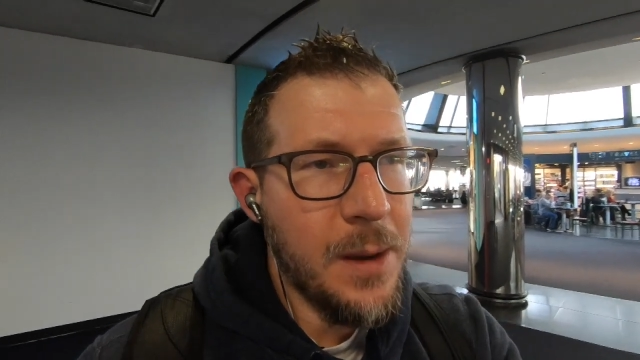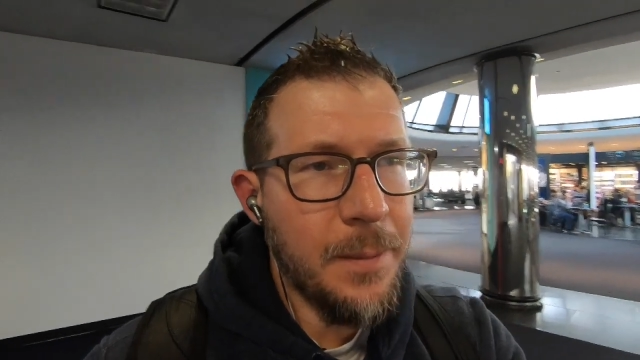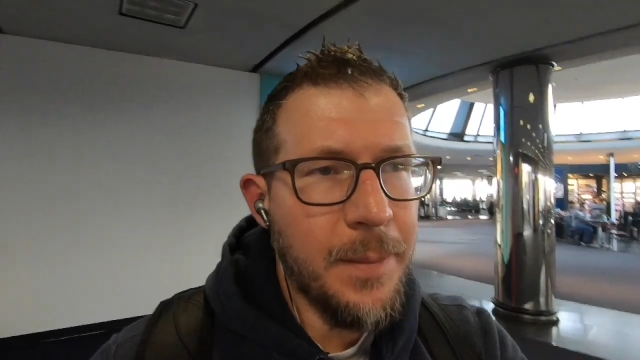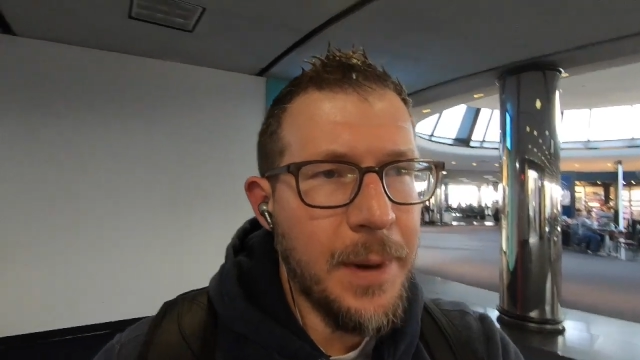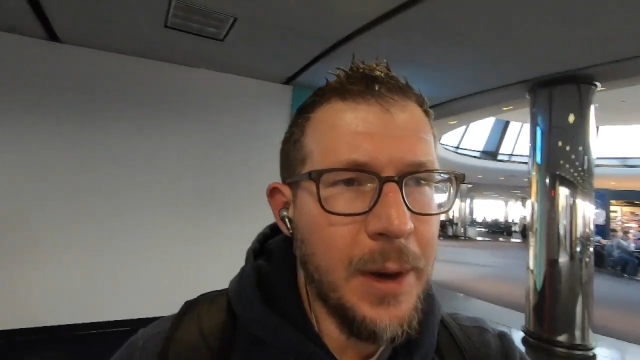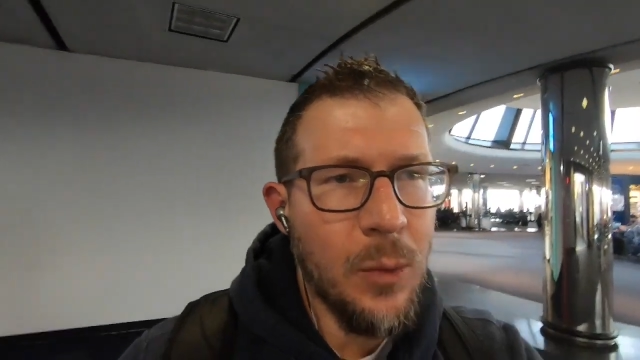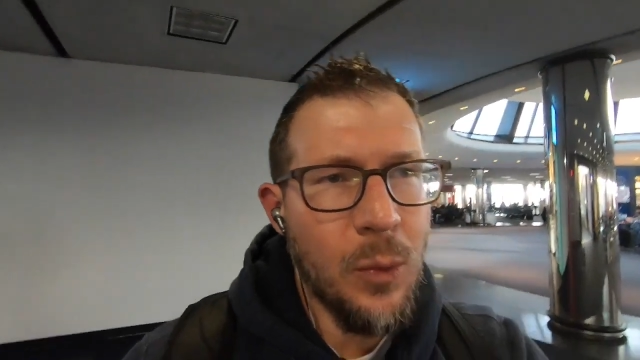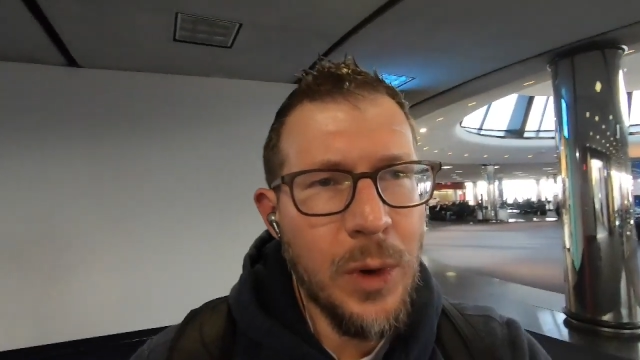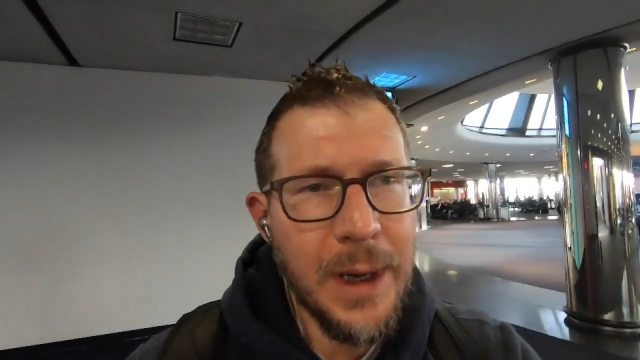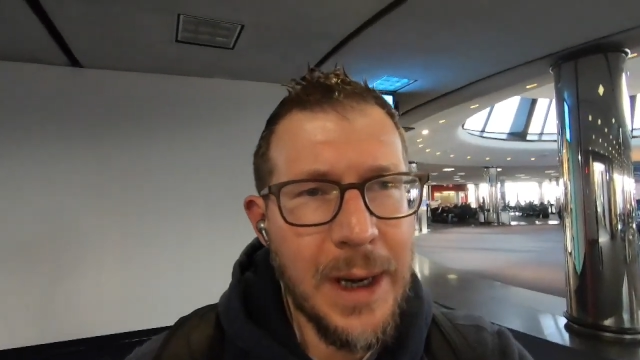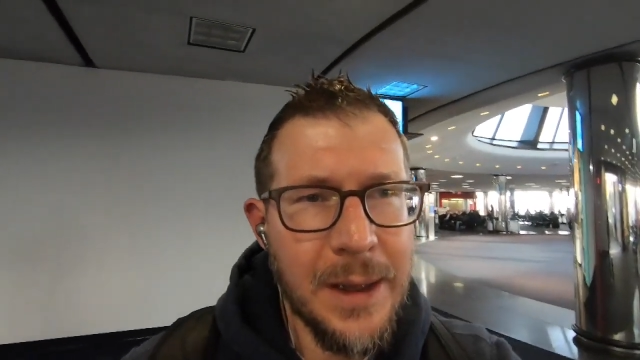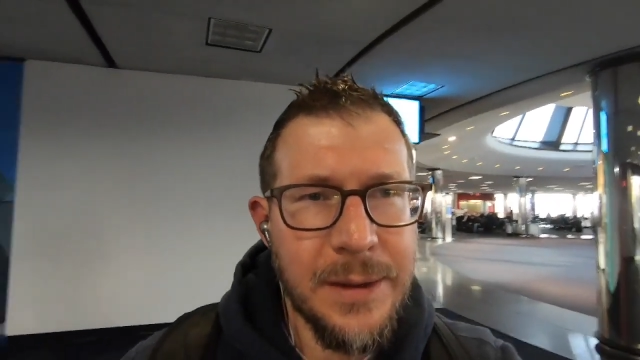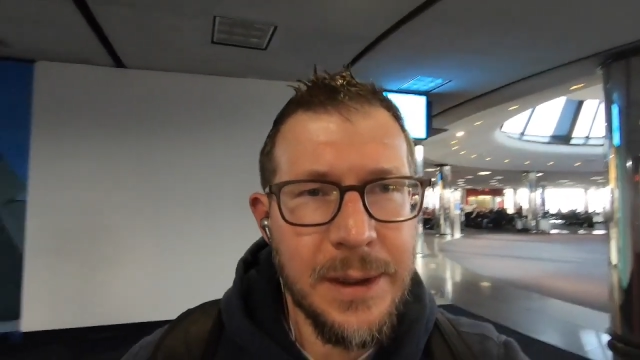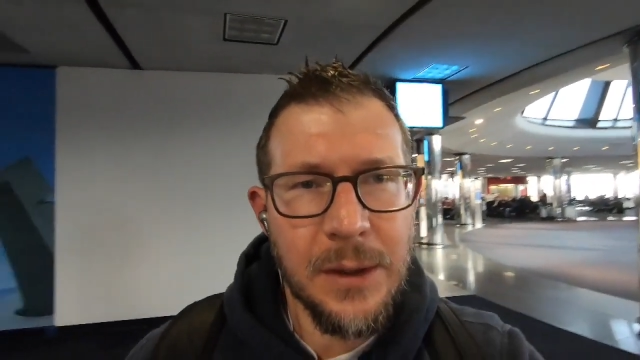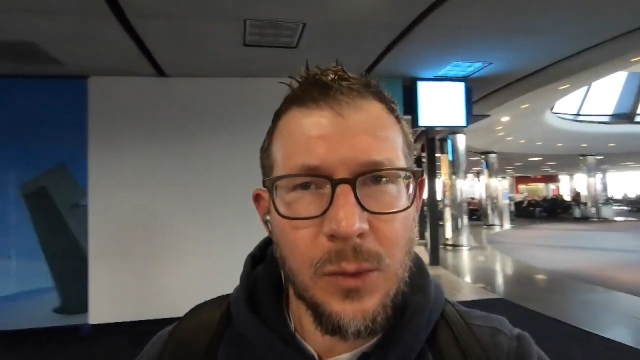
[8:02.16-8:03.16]
But what I
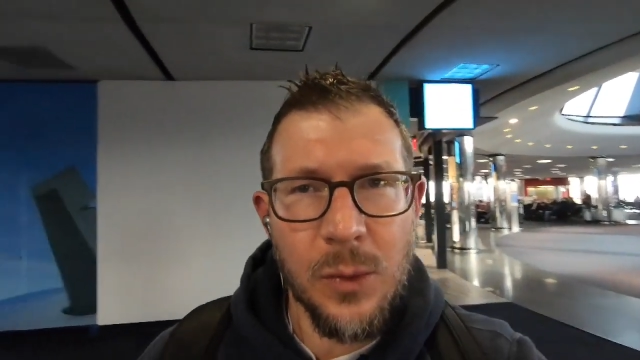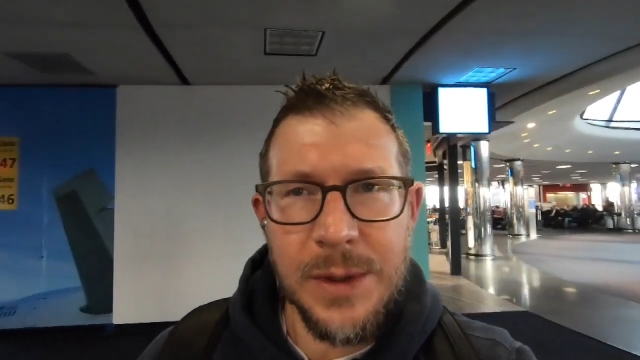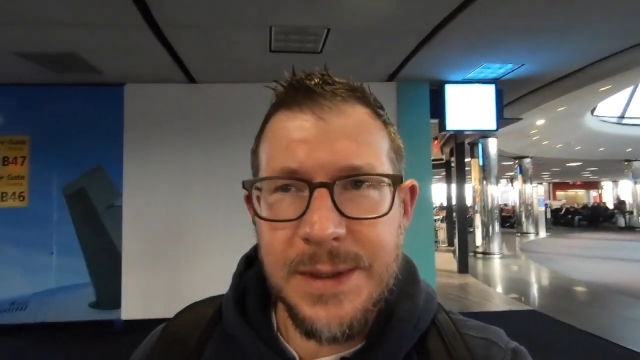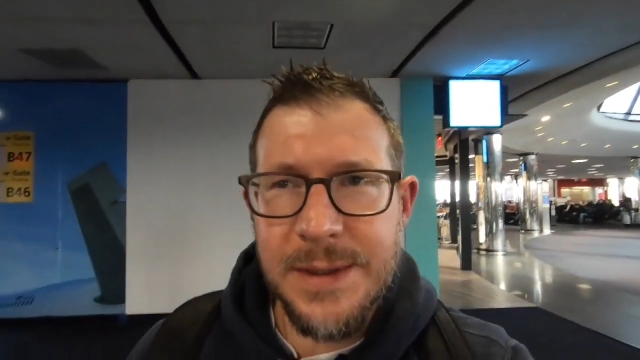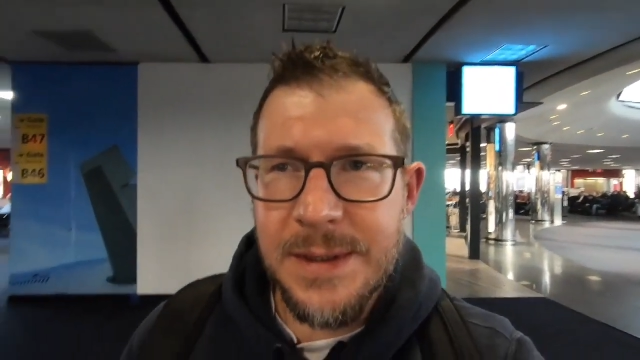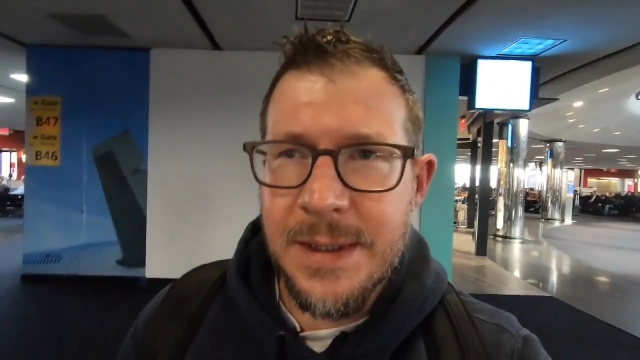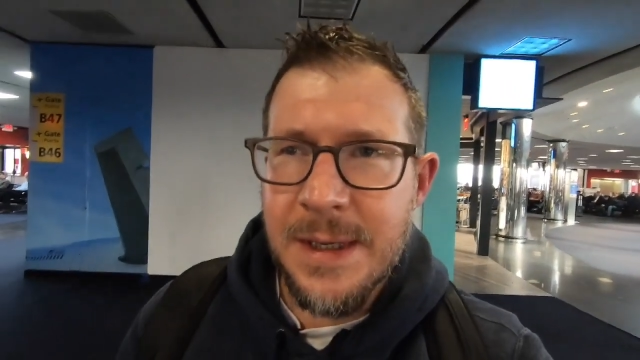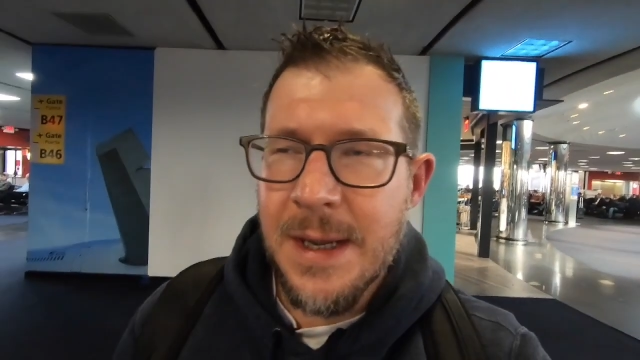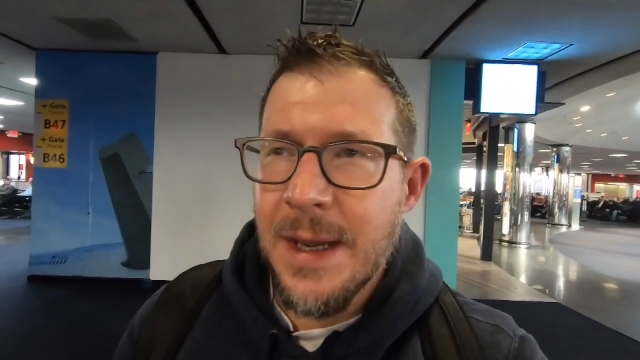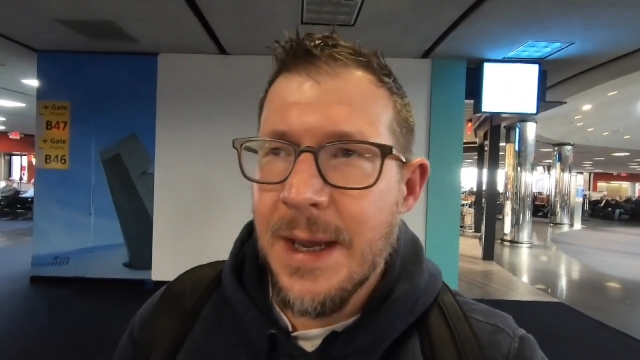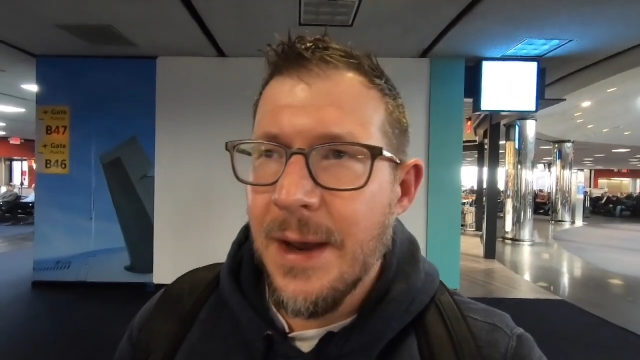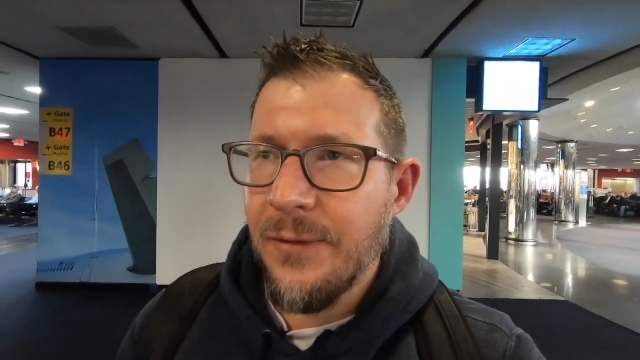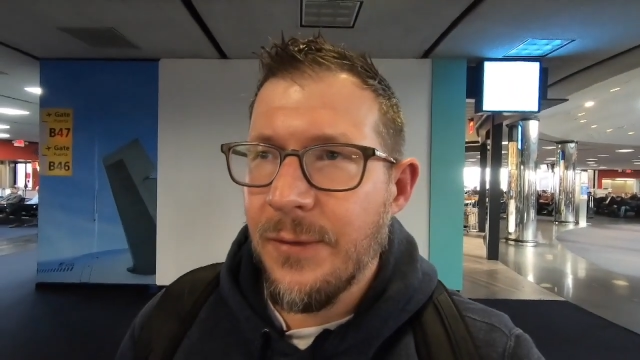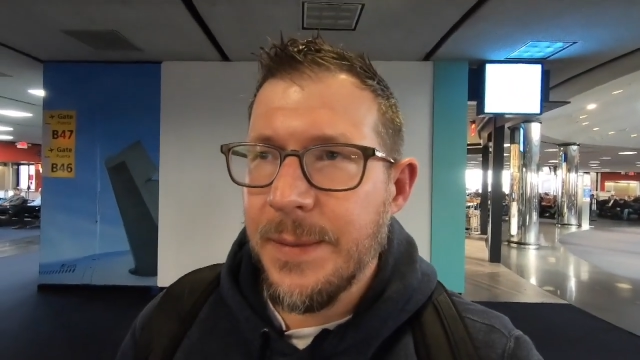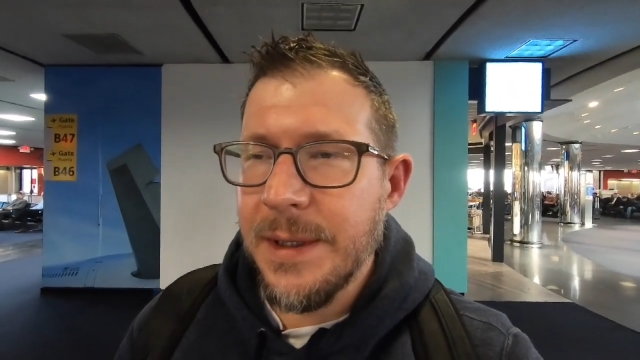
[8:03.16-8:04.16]
think was,
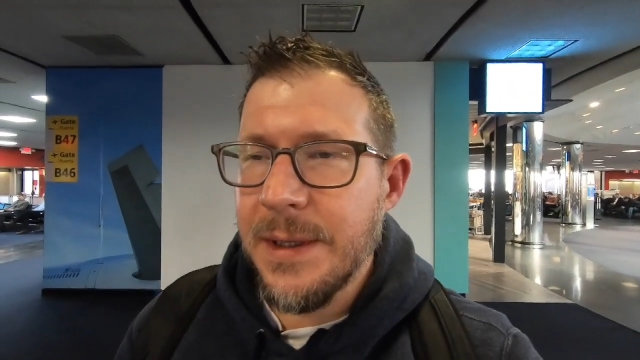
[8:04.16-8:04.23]
for me,